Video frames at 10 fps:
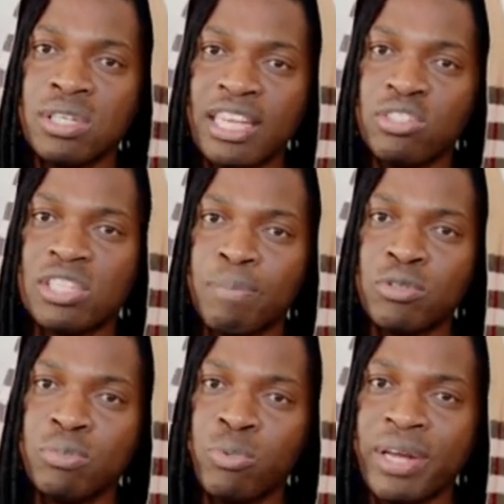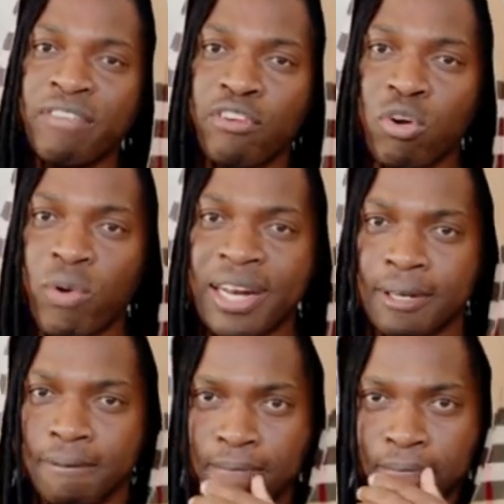that you're supposed to be wearing for your
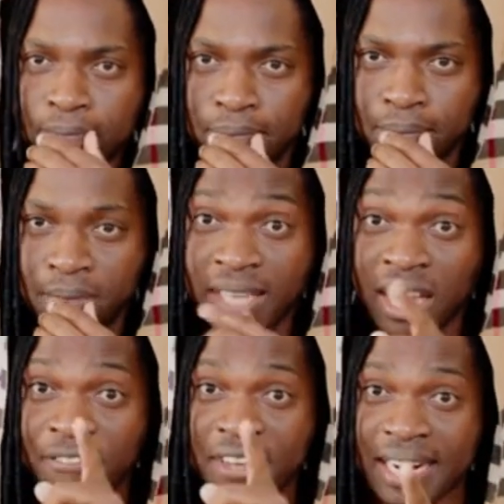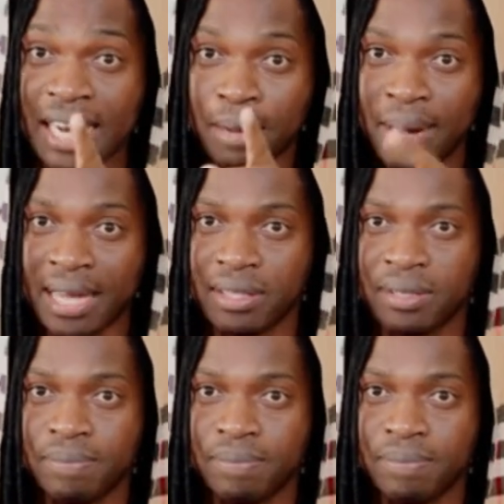wedding? If he really bath,